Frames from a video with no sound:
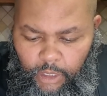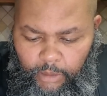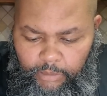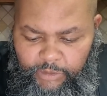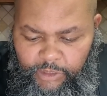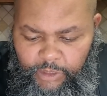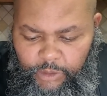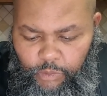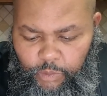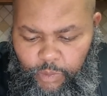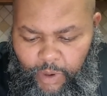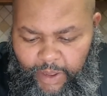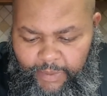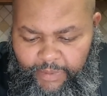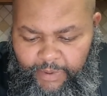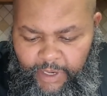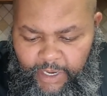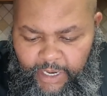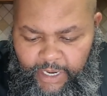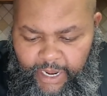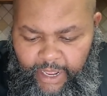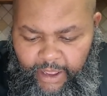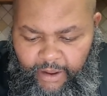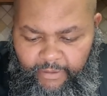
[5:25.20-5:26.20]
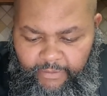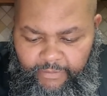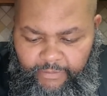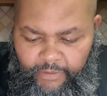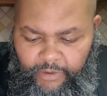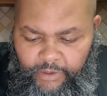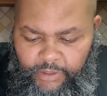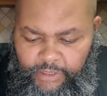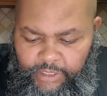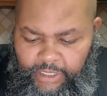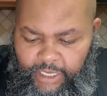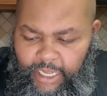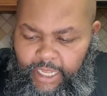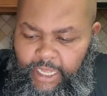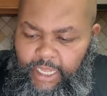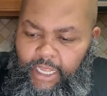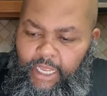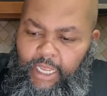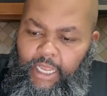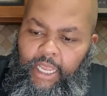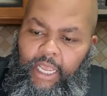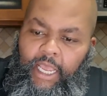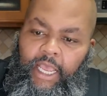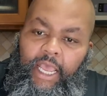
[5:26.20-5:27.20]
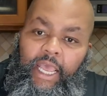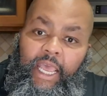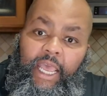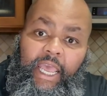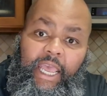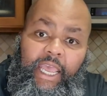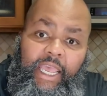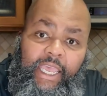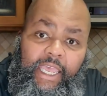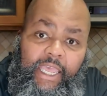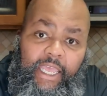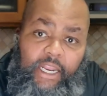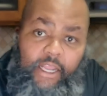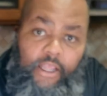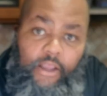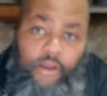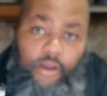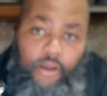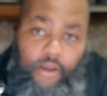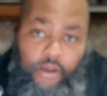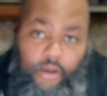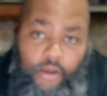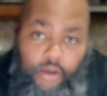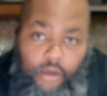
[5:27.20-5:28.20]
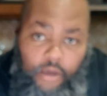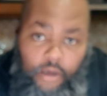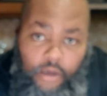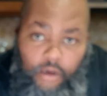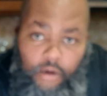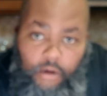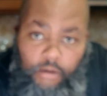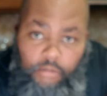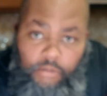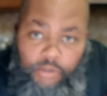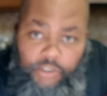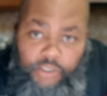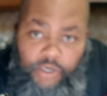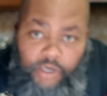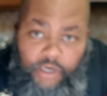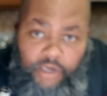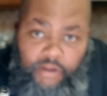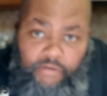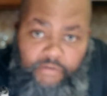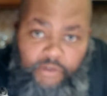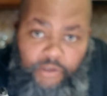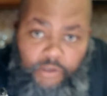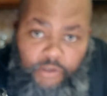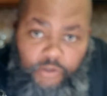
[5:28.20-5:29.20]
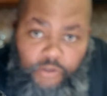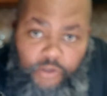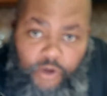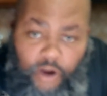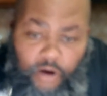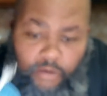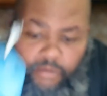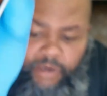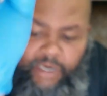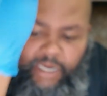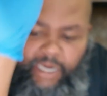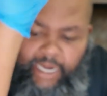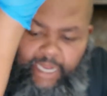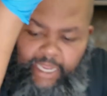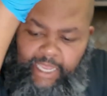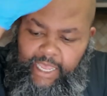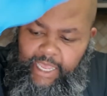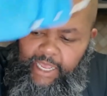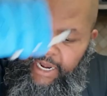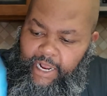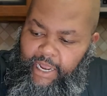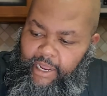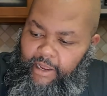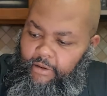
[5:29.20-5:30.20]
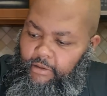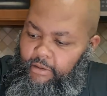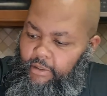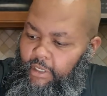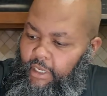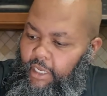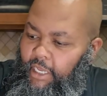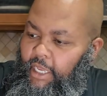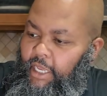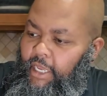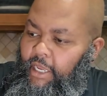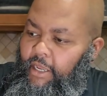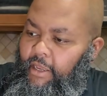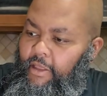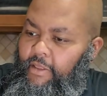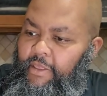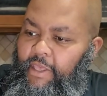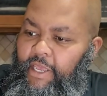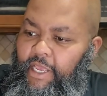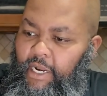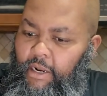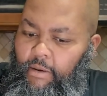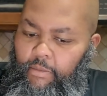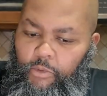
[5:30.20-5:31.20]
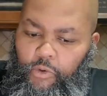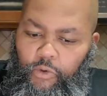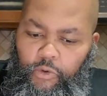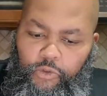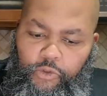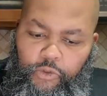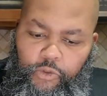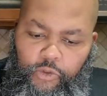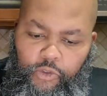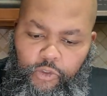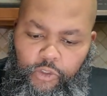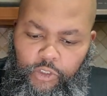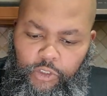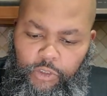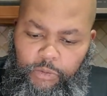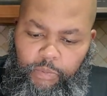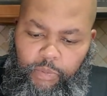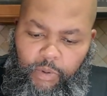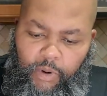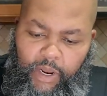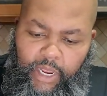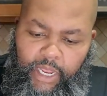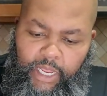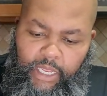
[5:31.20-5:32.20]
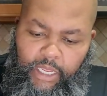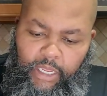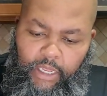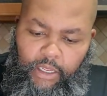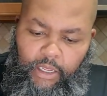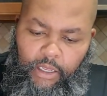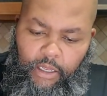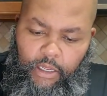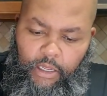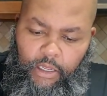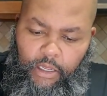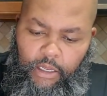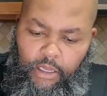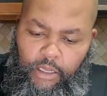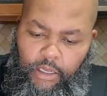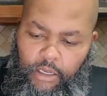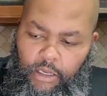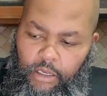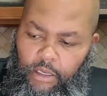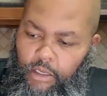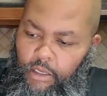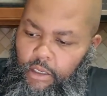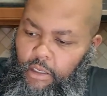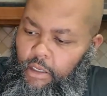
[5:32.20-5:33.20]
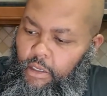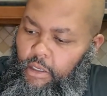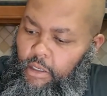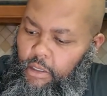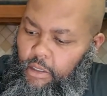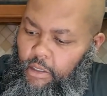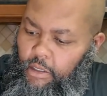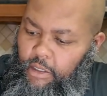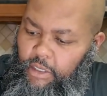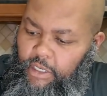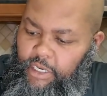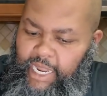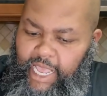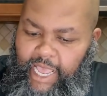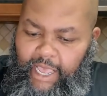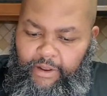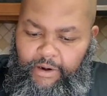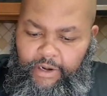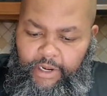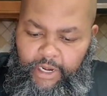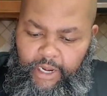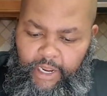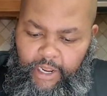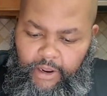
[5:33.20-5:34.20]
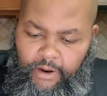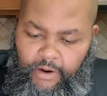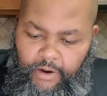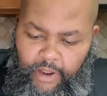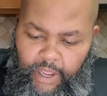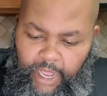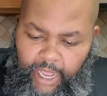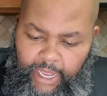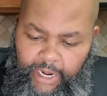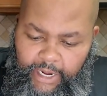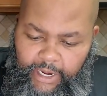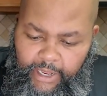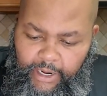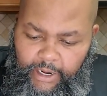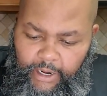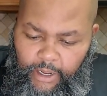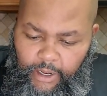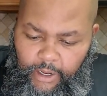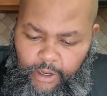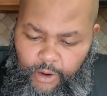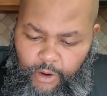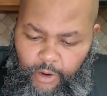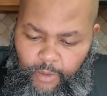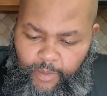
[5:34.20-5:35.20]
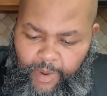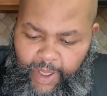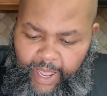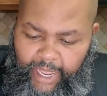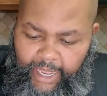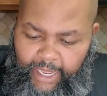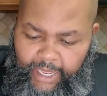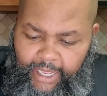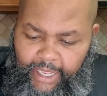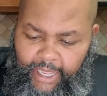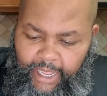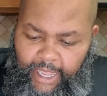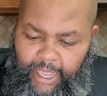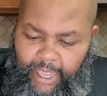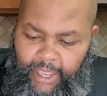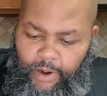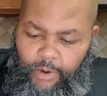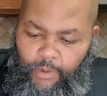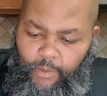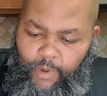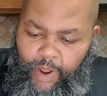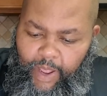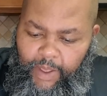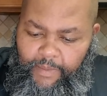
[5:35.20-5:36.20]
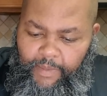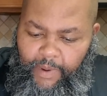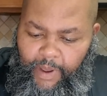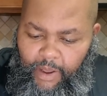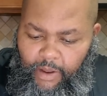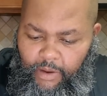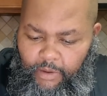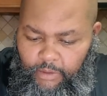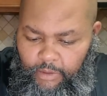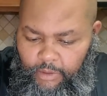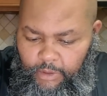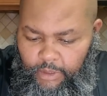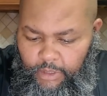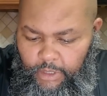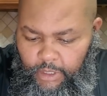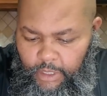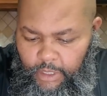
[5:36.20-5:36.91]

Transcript: I'm just wiping it down first, getting majority of the loose carbon that I can out. Then I'm going to spray down in here and then go back and wipe out